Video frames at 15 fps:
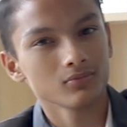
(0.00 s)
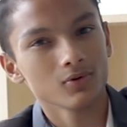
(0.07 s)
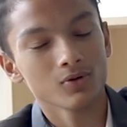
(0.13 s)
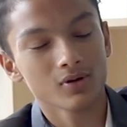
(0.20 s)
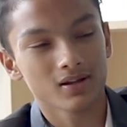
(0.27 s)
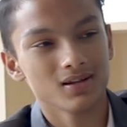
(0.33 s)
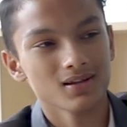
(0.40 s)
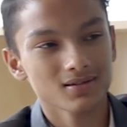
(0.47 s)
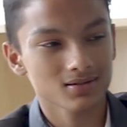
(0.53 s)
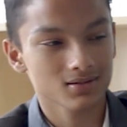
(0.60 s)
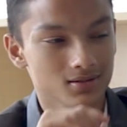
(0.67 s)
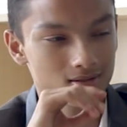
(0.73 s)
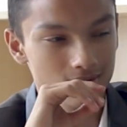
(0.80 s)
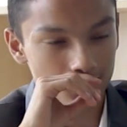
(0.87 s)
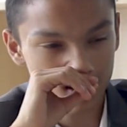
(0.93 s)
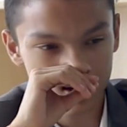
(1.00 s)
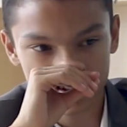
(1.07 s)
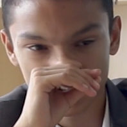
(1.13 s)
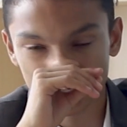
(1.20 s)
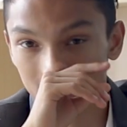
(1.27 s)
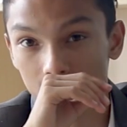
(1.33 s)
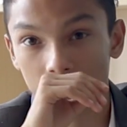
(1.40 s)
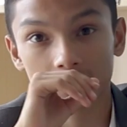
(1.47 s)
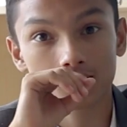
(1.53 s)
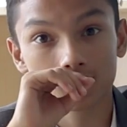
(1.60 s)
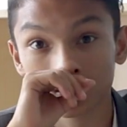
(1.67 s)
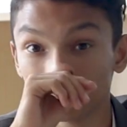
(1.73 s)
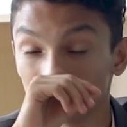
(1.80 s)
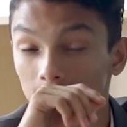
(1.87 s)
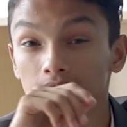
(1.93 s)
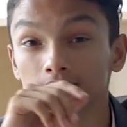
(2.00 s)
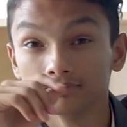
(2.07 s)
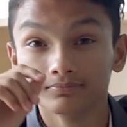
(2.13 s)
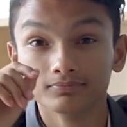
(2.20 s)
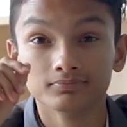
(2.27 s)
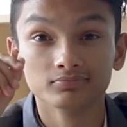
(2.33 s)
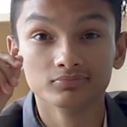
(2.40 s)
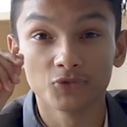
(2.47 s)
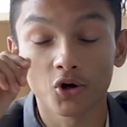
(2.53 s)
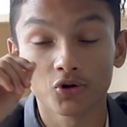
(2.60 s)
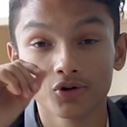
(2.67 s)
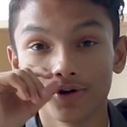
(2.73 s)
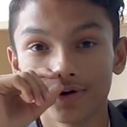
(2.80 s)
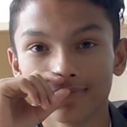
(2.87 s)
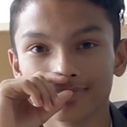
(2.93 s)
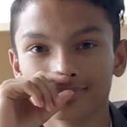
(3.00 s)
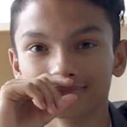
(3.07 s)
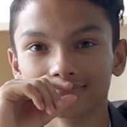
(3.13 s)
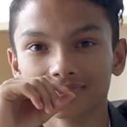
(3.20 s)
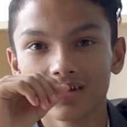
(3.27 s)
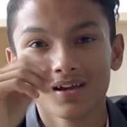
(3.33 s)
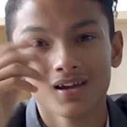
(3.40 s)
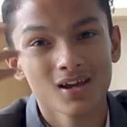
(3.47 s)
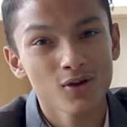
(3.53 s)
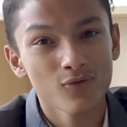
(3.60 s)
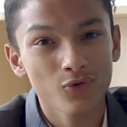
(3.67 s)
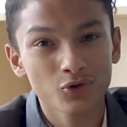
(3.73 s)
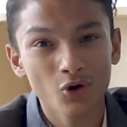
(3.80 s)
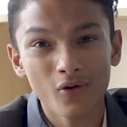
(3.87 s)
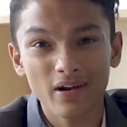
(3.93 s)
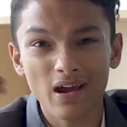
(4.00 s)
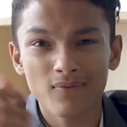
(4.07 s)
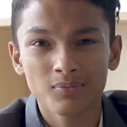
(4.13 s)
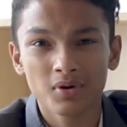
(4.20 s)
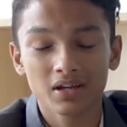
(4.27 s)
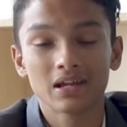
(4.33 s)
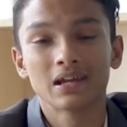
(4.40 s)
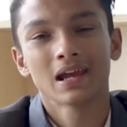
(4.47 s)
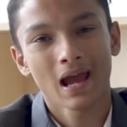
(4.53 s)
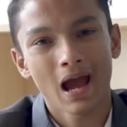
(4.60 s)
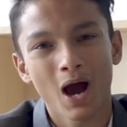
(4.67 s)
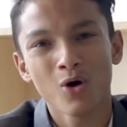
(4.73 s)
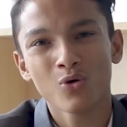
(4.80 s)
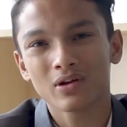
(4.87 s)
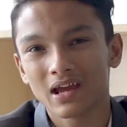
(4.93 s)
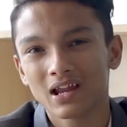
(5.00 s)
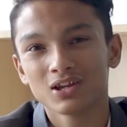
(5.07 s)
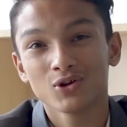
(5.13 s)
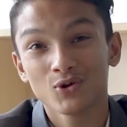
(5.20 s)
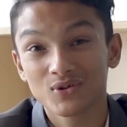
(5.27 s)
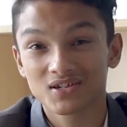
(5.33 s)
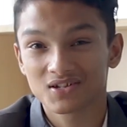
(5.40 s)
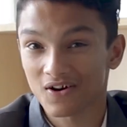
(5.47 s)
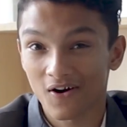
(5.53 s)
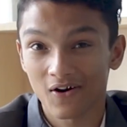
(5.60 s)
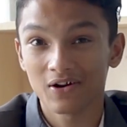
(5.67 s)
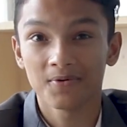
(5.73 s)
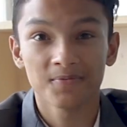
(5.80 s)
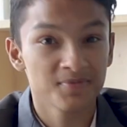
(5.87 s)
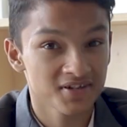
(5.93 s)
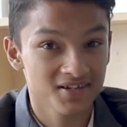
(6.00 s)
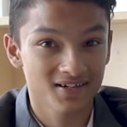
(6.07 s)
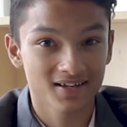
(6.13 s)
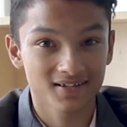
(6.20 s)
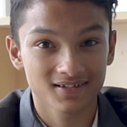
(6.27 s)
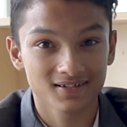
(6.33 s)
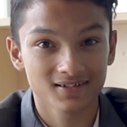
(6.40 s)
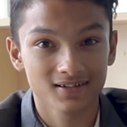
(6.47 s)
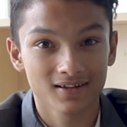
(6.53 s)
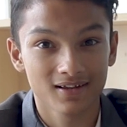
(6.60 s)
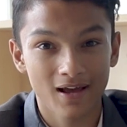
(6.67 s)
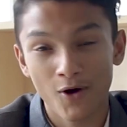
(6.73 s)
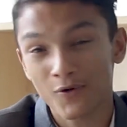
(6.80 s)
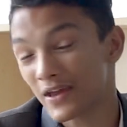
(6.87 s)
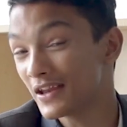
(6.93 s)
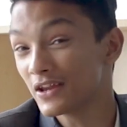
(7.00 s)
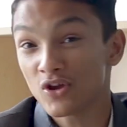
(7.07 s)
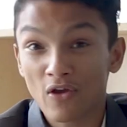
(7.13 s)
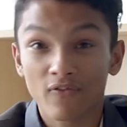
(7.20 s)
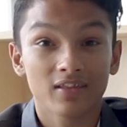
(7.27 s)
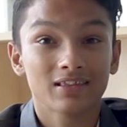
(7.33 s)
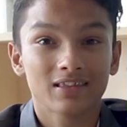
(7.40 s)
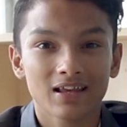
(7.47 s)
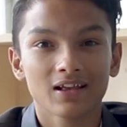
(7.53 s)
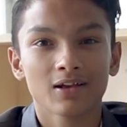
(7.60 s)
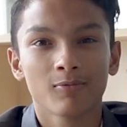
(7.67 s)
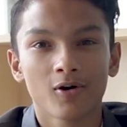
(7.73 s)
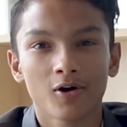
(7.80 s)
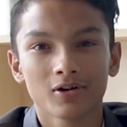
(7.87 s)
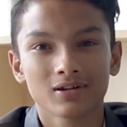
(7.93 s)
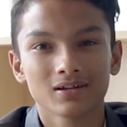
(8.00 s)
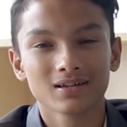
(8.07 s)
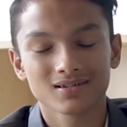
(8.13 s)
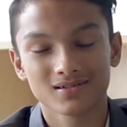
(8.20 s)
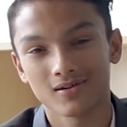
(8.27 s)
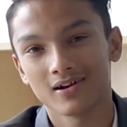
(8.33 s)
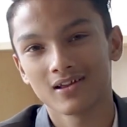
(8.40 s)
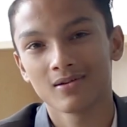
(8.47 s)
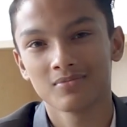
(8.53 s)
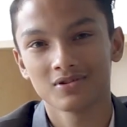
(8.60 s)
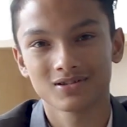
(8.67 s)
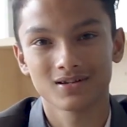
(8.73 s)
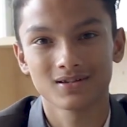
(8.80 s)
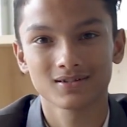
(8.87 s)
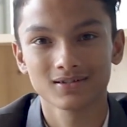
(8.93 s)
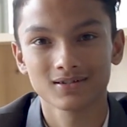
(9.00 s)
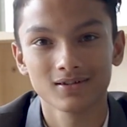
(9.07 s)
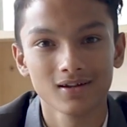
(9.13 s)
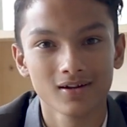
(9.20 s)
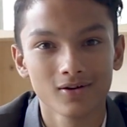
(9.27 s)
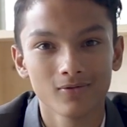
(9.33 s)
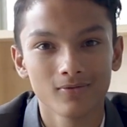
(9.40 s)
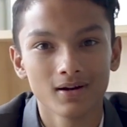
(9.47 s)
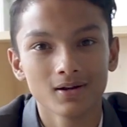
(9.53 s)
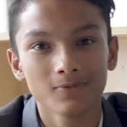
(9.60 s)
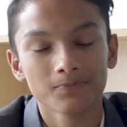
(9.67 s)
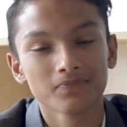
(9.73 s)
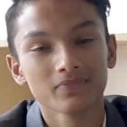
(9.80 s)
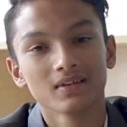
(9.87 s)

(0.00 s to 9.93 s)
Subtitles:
Okay, this is a little bit not good. If you don't have money, how can you start a business? How can you even think about starting a business, right?